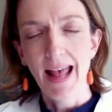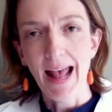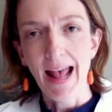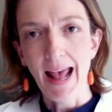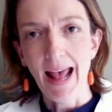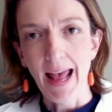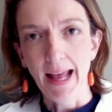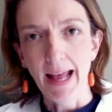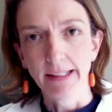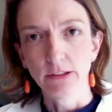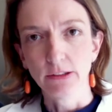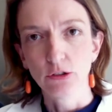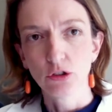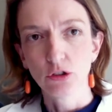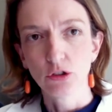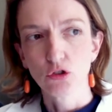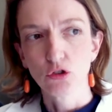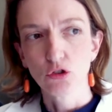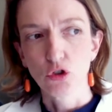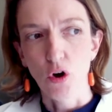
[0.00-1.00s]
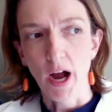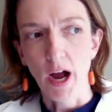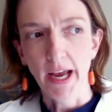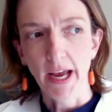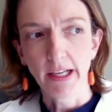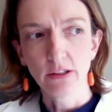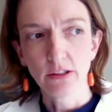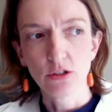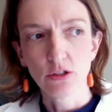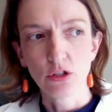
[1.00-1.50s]
and
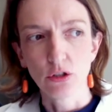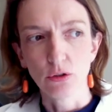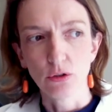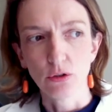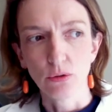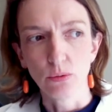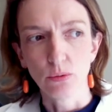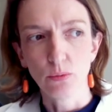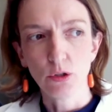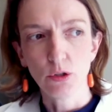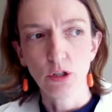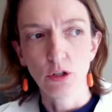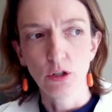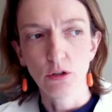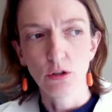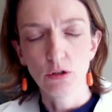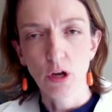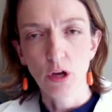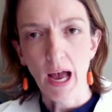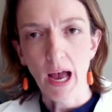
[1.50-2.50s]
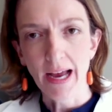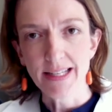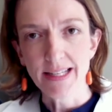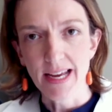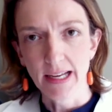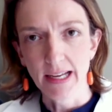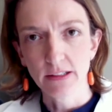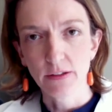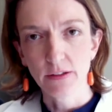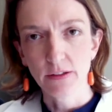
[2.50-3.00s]
trying to
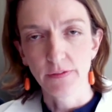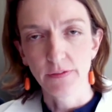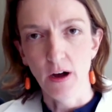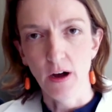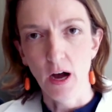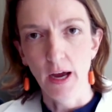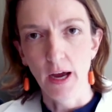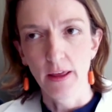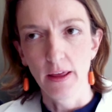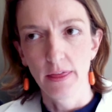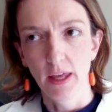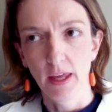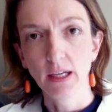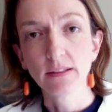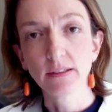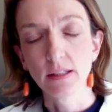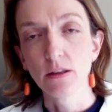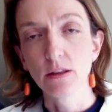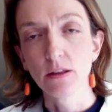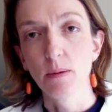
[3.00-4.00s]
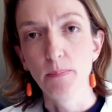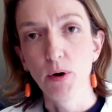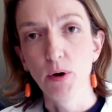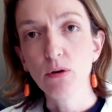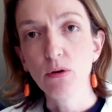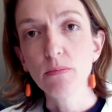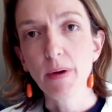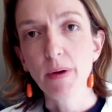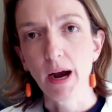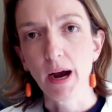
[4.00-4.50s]
identify things in the
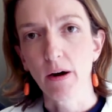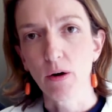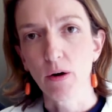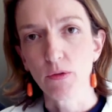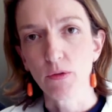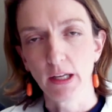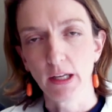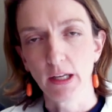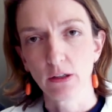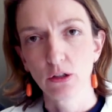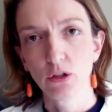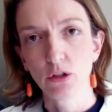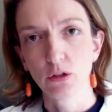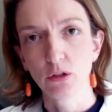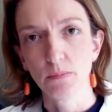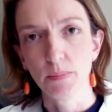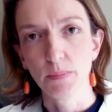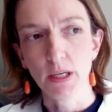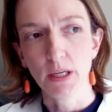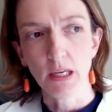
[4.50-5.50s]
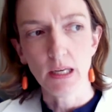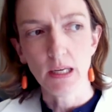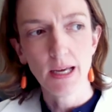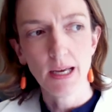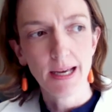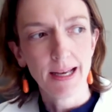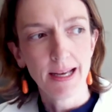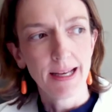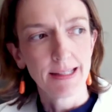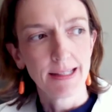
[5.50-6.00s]
bone marrow that could be
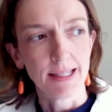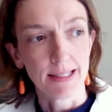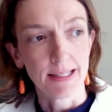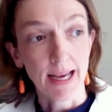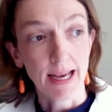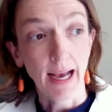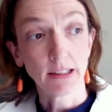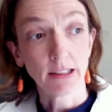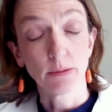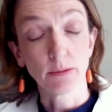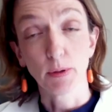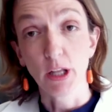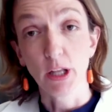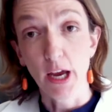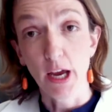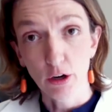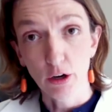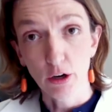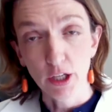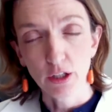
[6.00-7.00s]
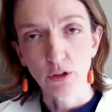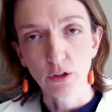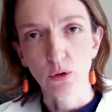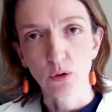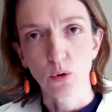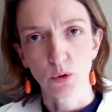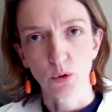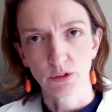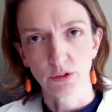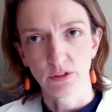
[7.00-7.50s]
detectable early in the
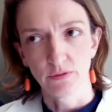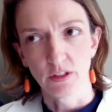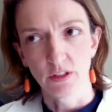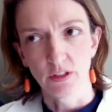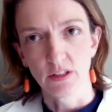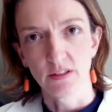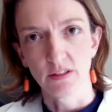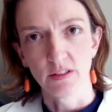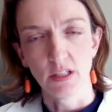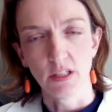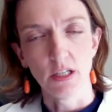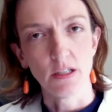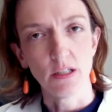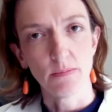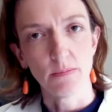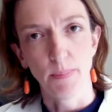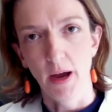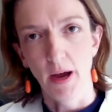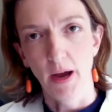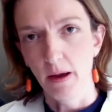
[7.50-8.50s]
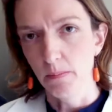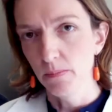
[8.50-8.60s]
course of the disease by